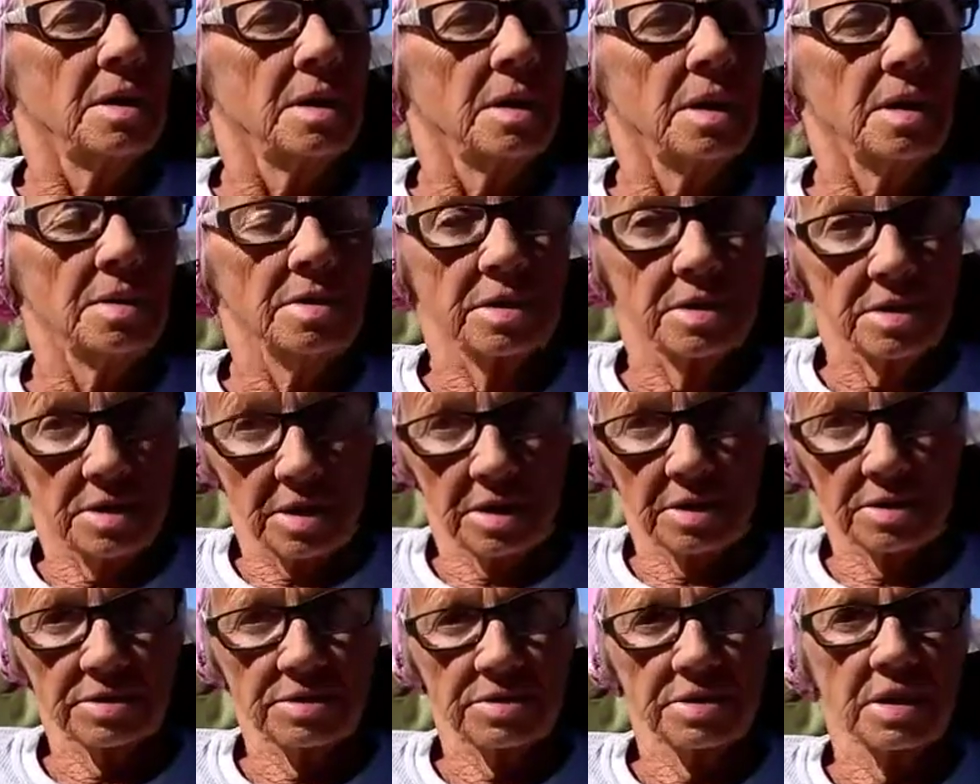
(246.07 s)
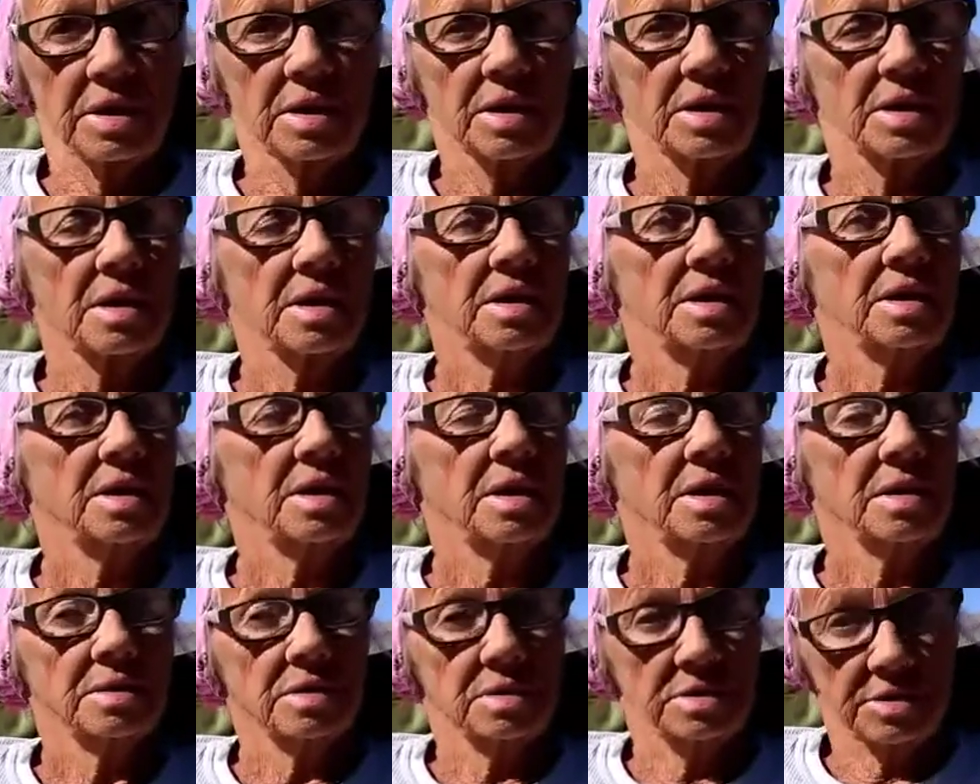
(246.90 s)
and the next day,
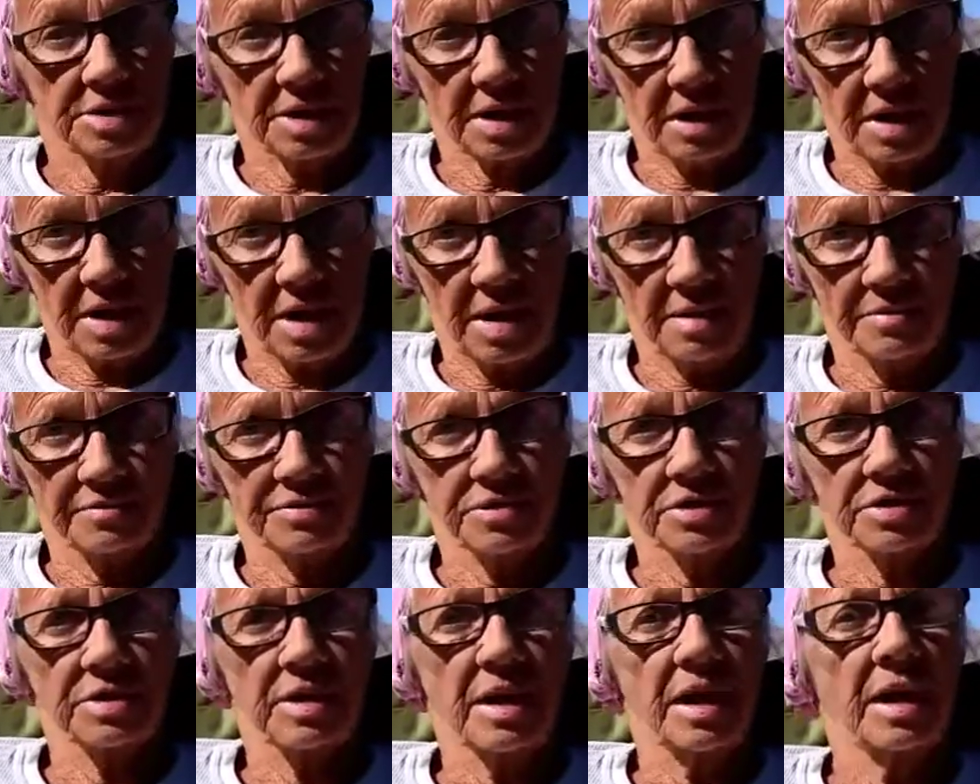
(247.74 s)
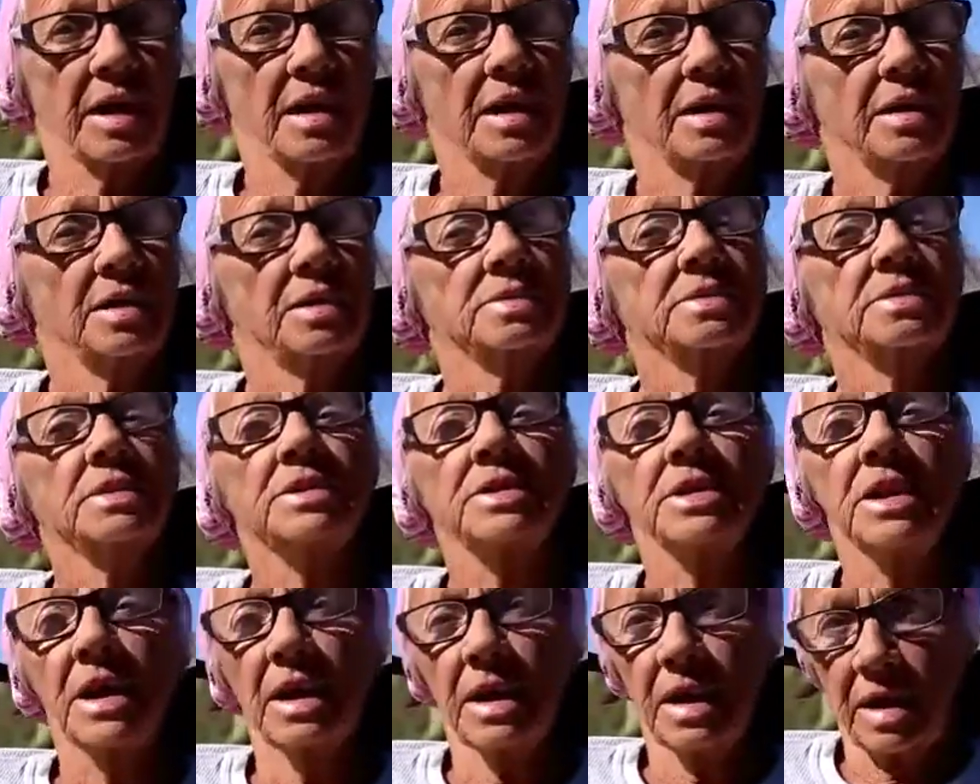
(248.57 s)
and the day after that, and the
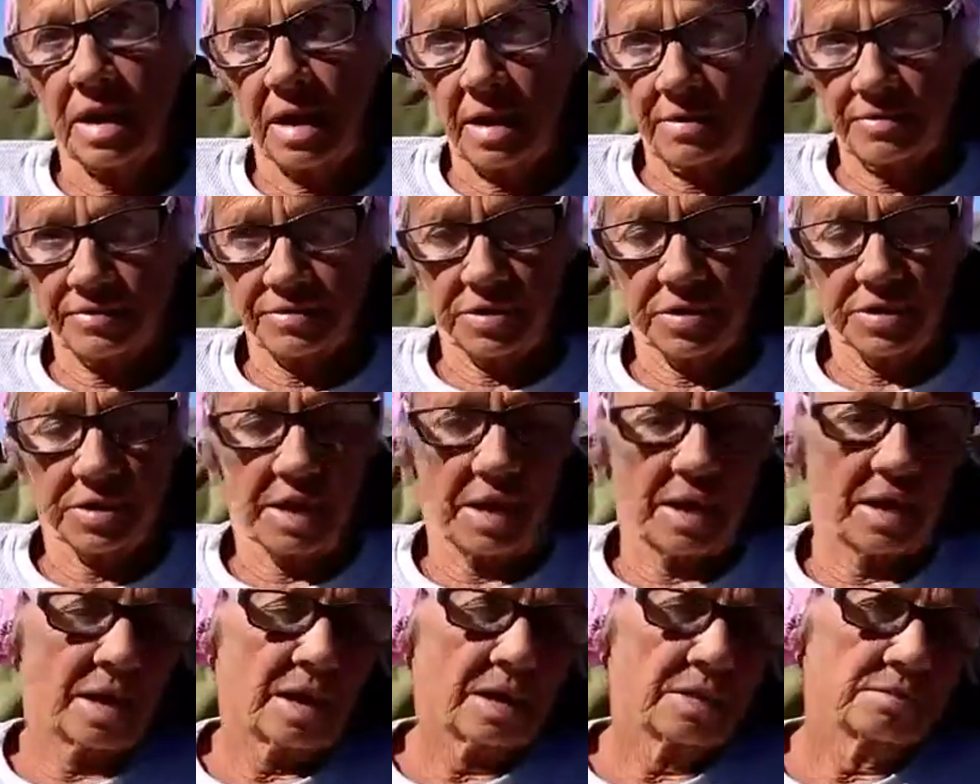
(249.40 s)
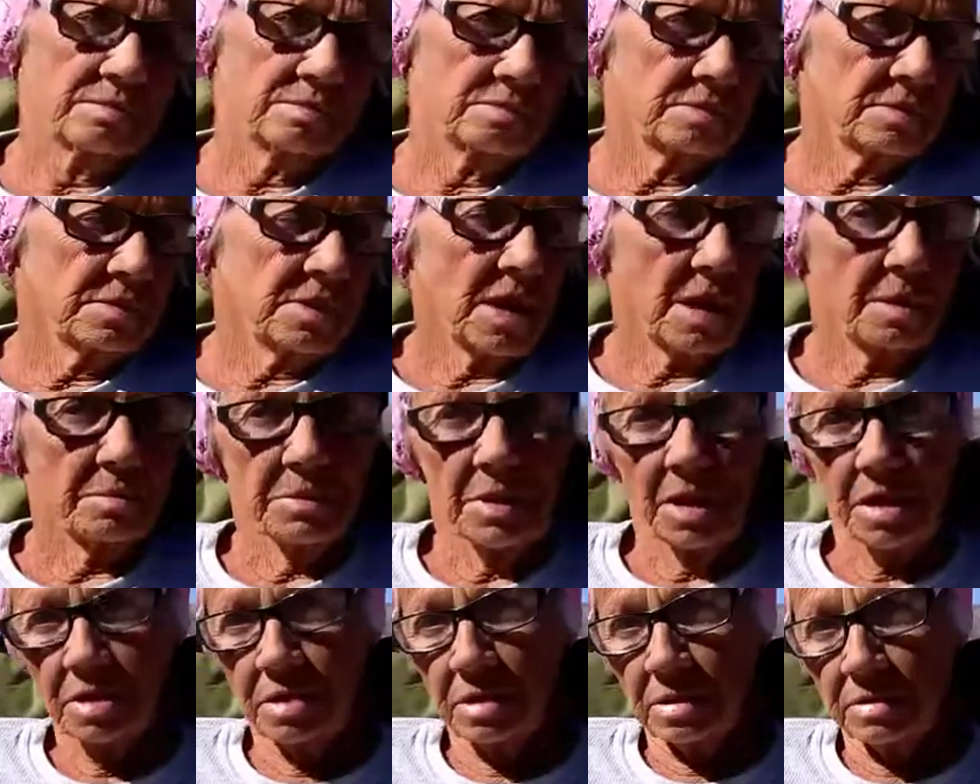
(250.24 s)
day after that. I'm
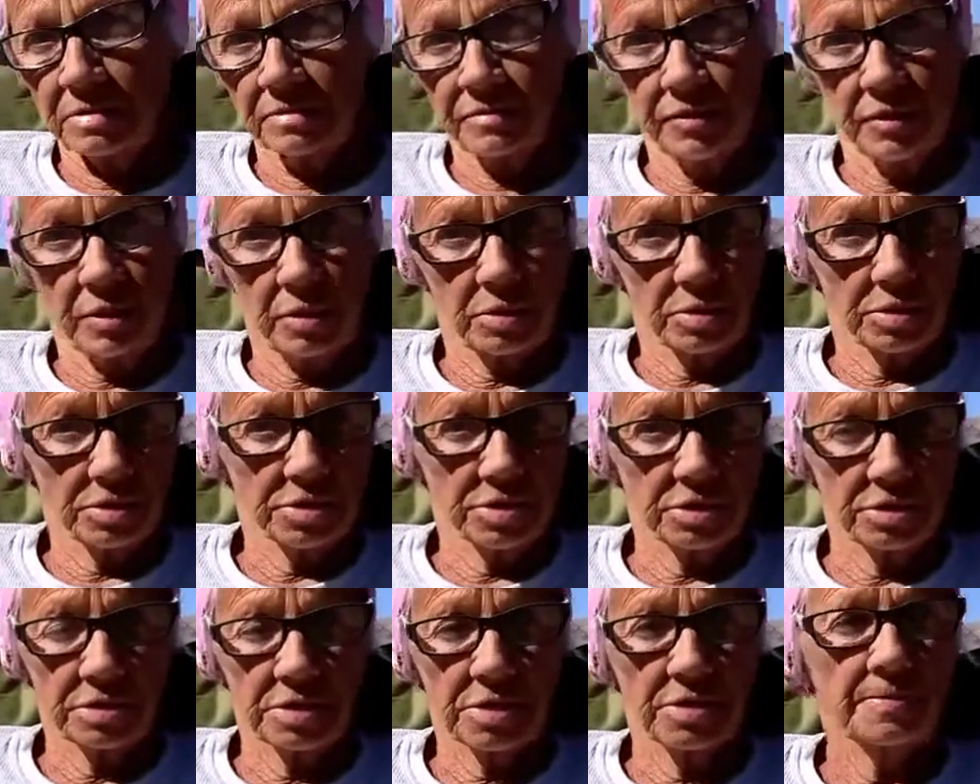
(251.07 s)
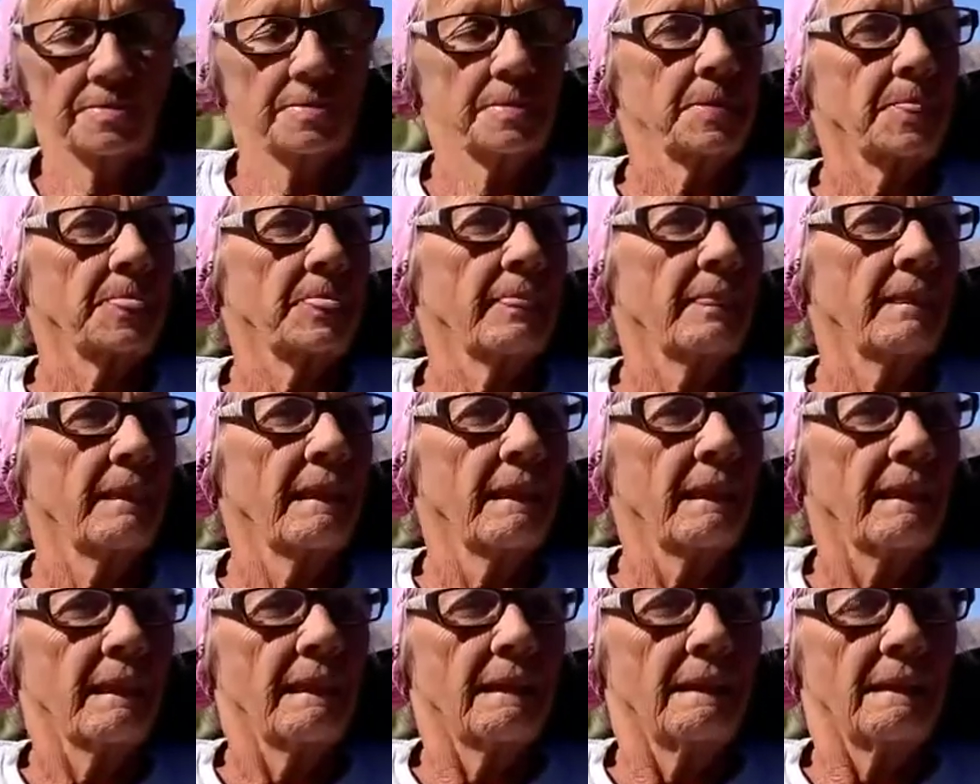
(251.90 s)
not looking forward to it,
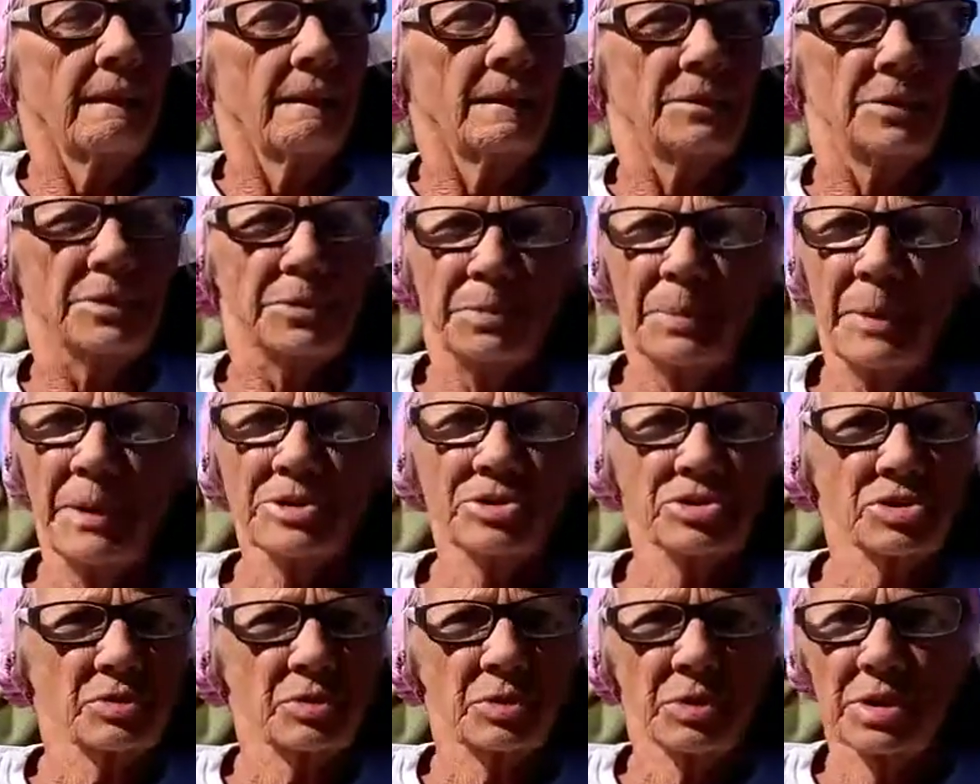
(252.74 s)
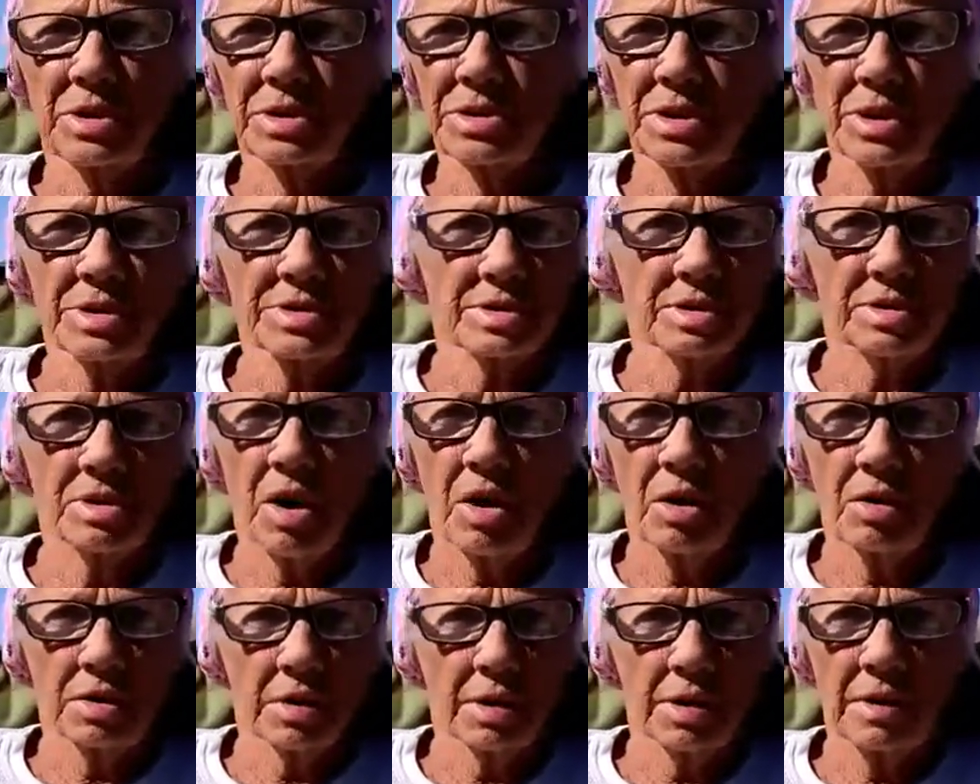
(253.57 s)
especially when it doesn't
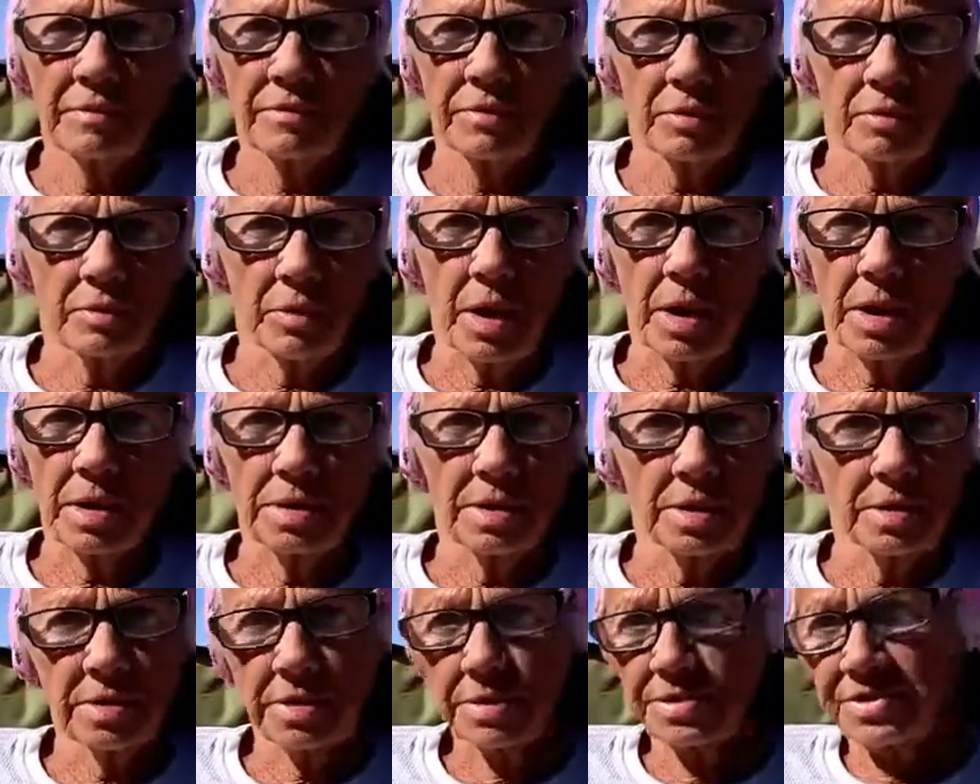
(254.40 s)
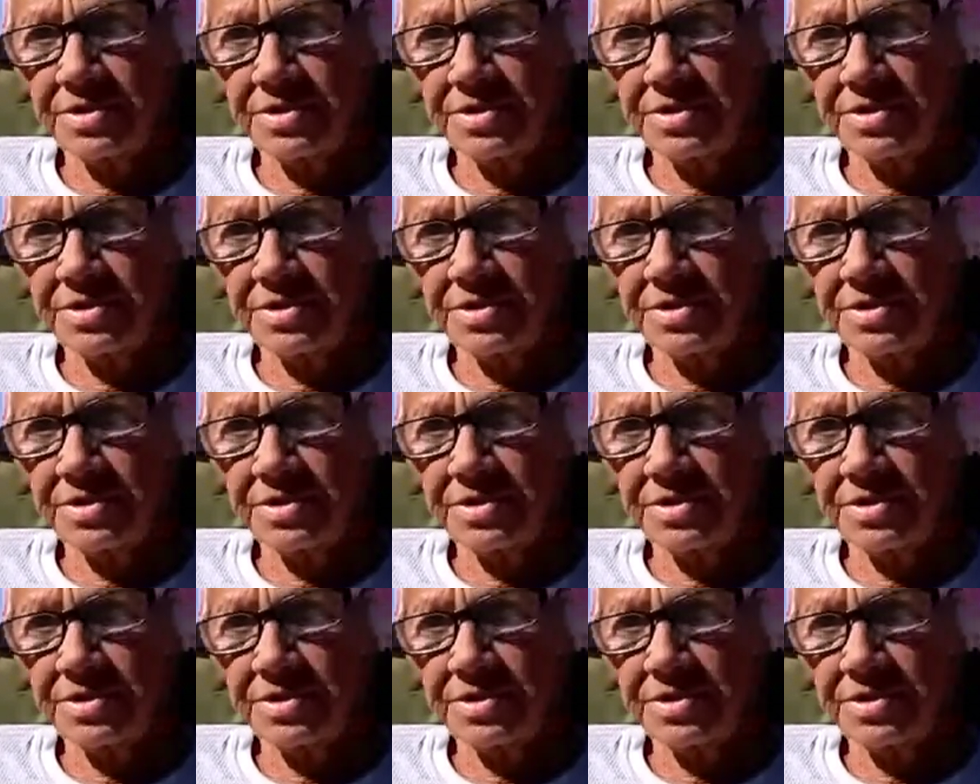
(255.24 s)
hardly ever rain in the